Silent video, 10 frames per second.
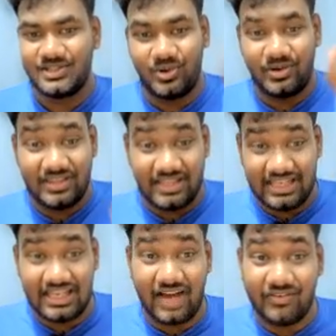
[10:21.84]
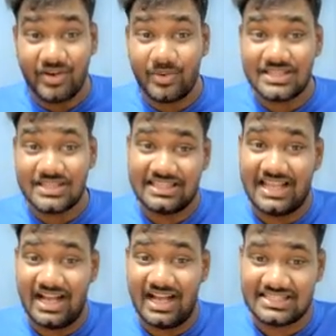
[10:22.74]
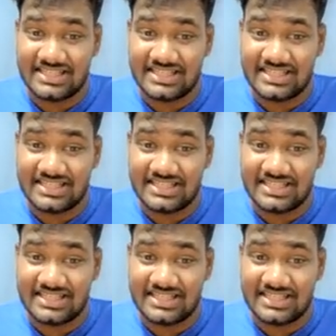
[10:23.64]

So in our question, they are